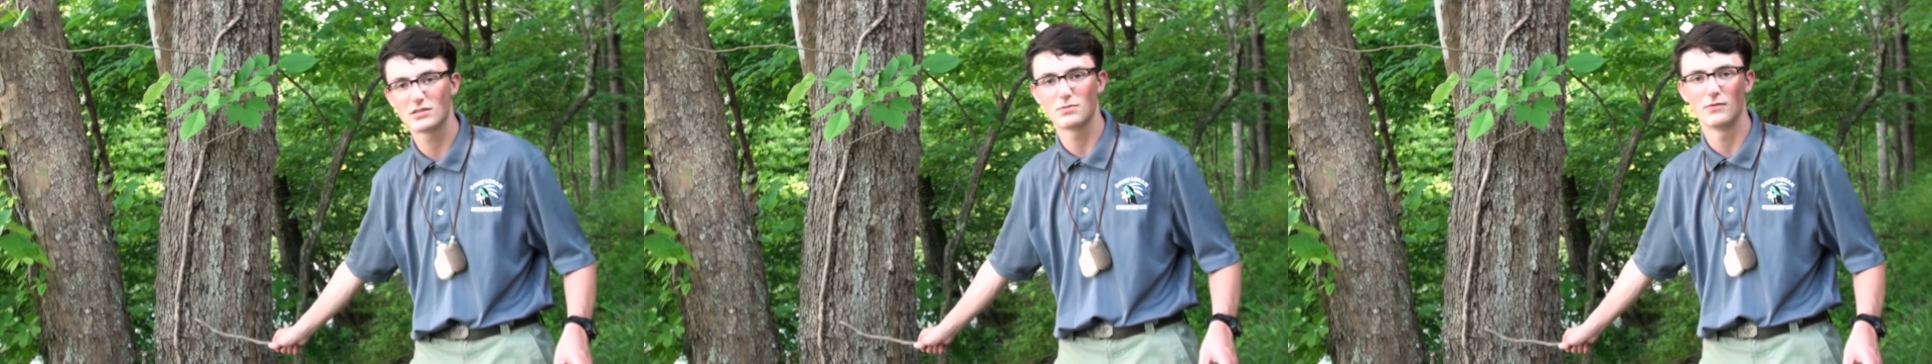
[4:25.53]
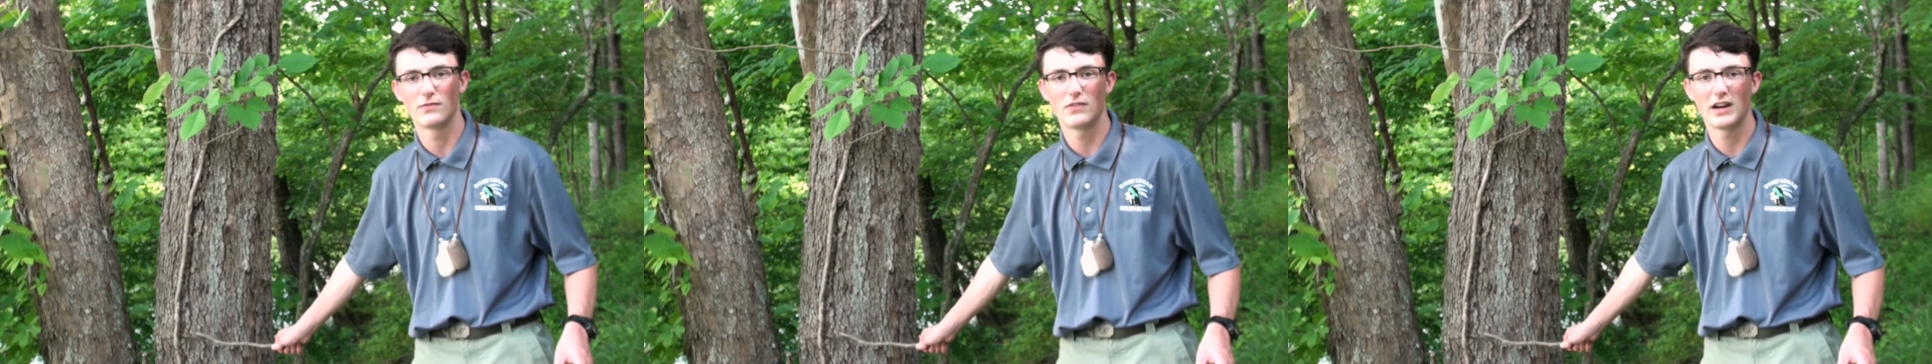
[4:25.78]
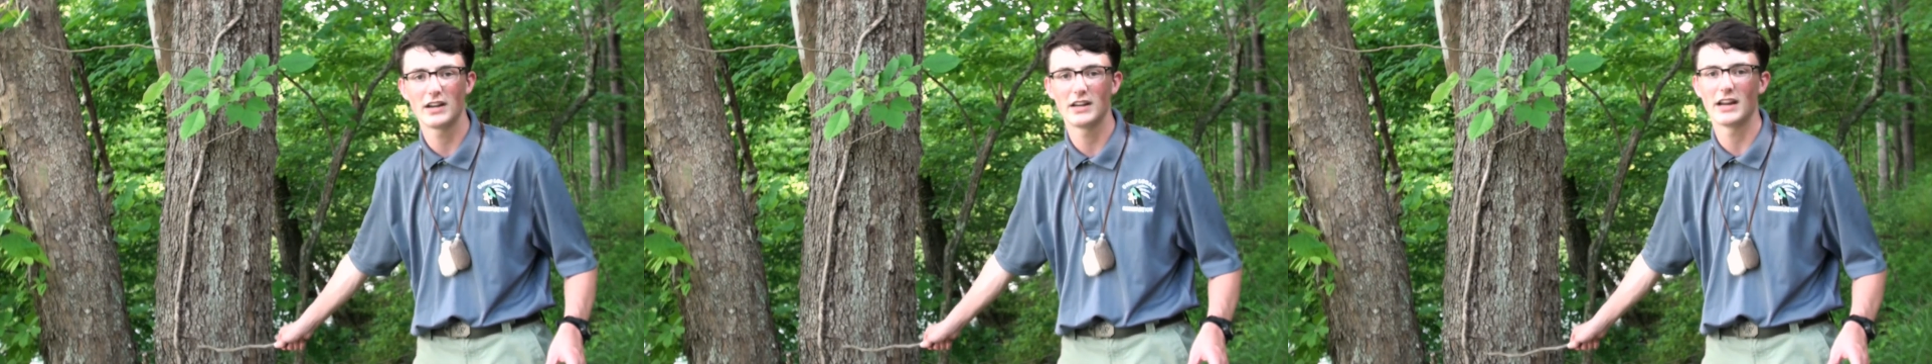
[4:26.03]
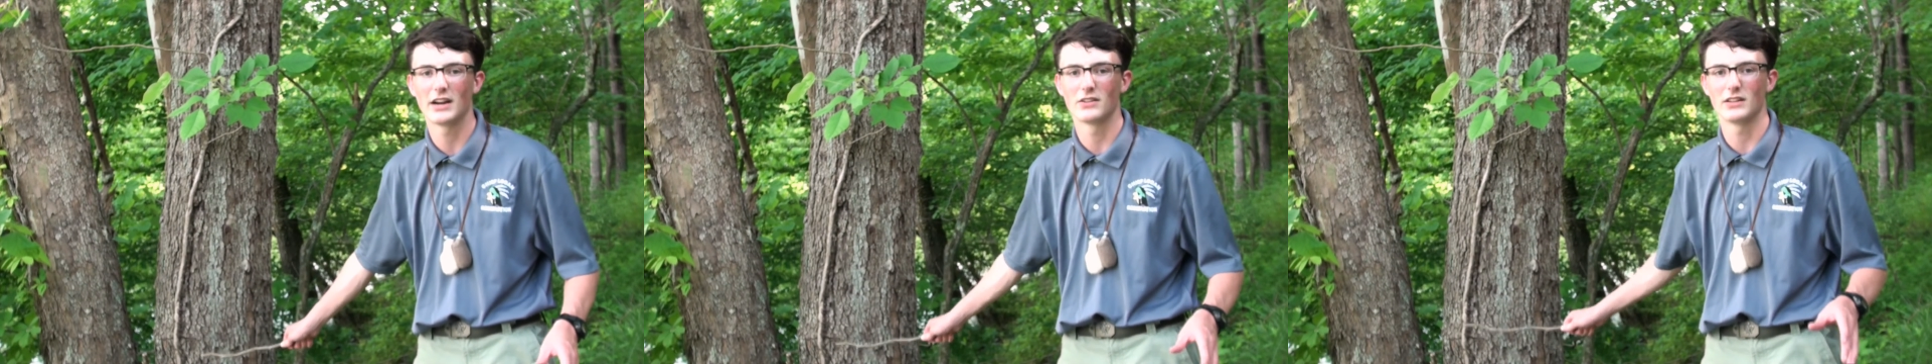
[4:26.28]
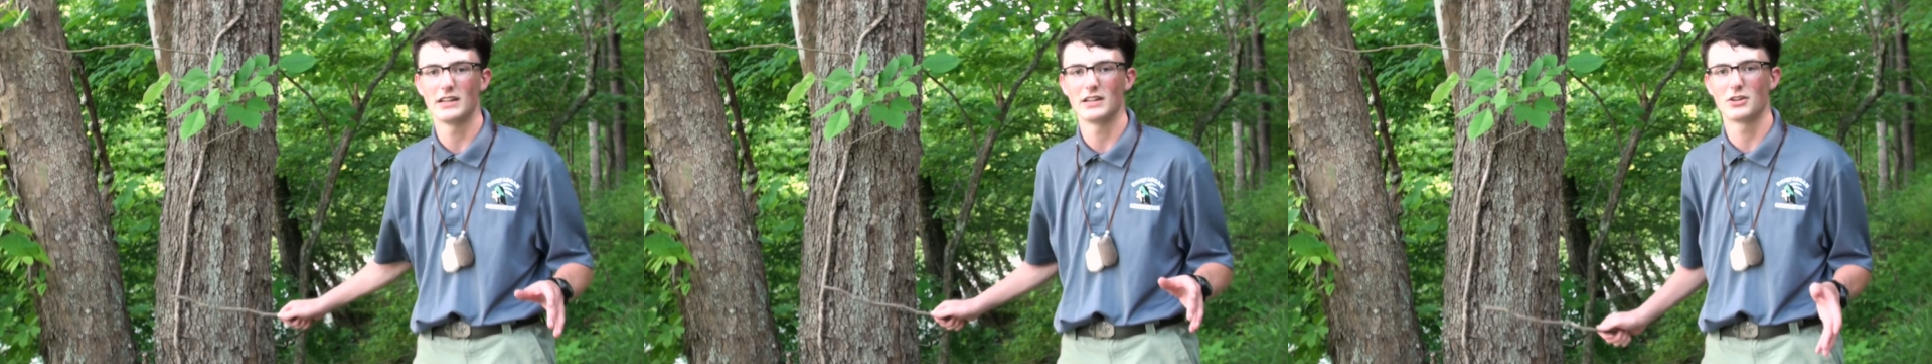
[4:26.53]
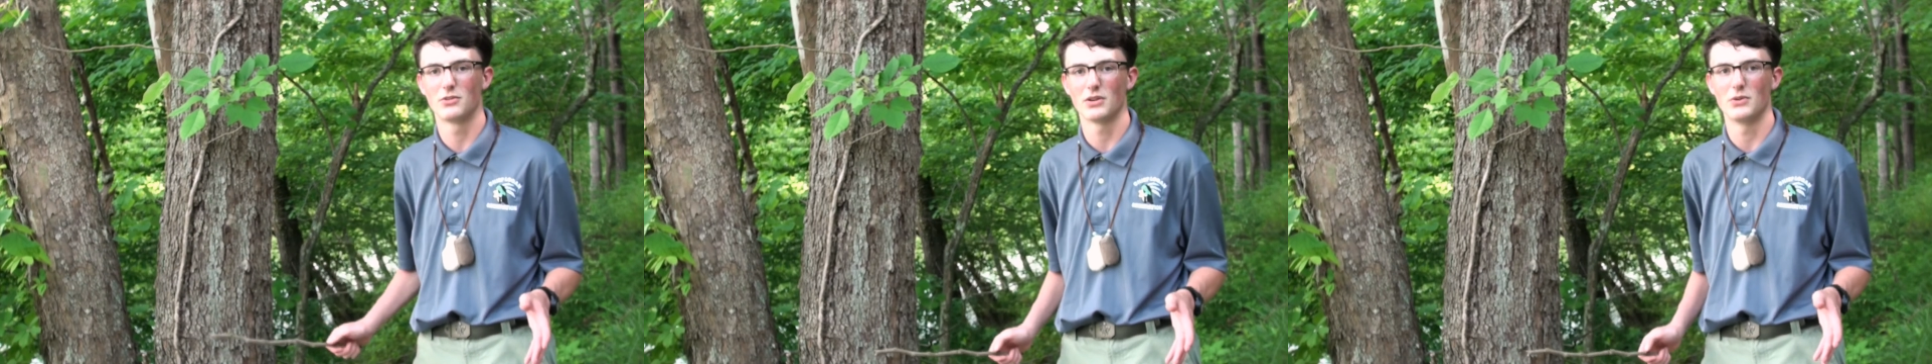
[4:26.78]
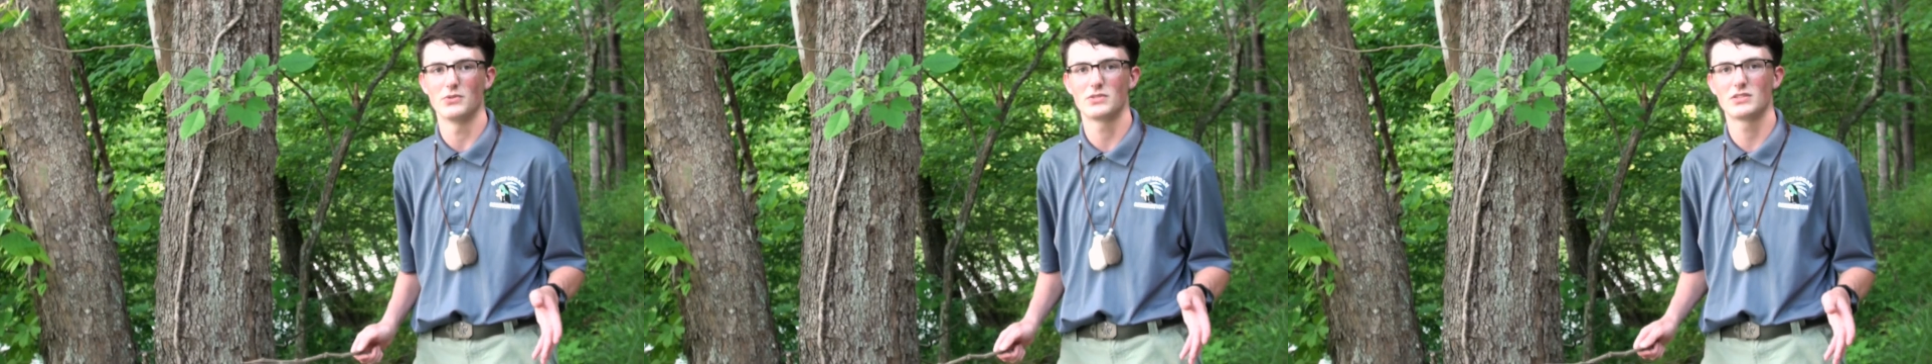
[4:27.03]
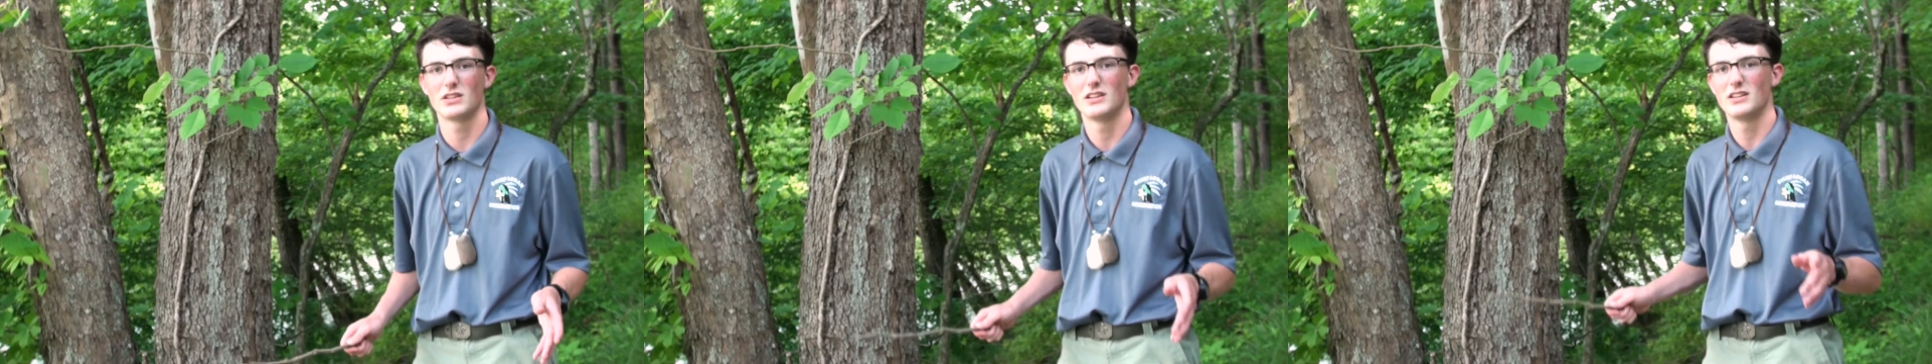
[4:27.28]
fine hair-like growths.